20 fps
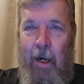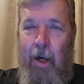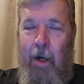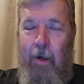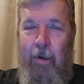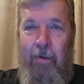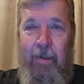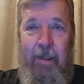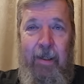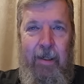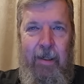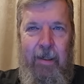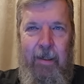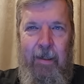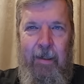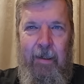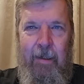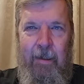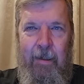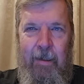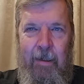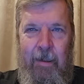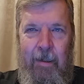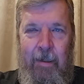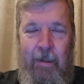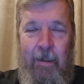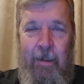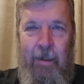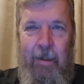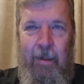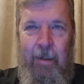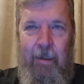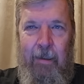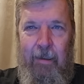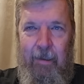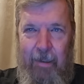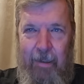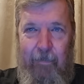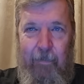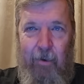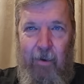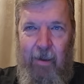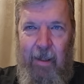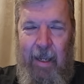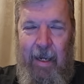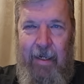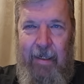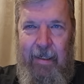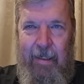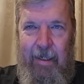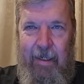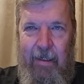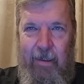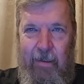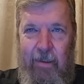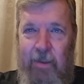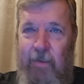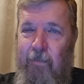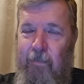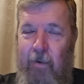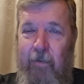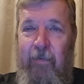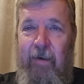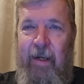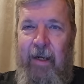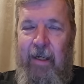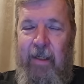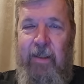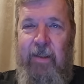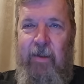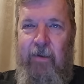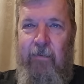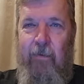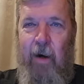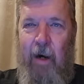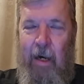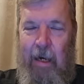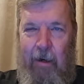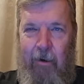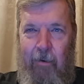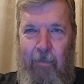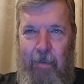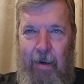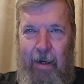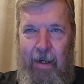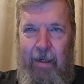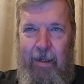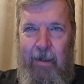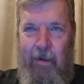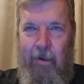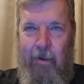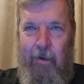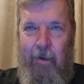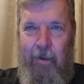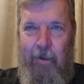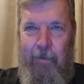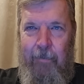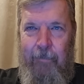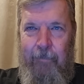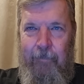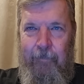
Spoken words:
are the liberal ideas moving into our backyard?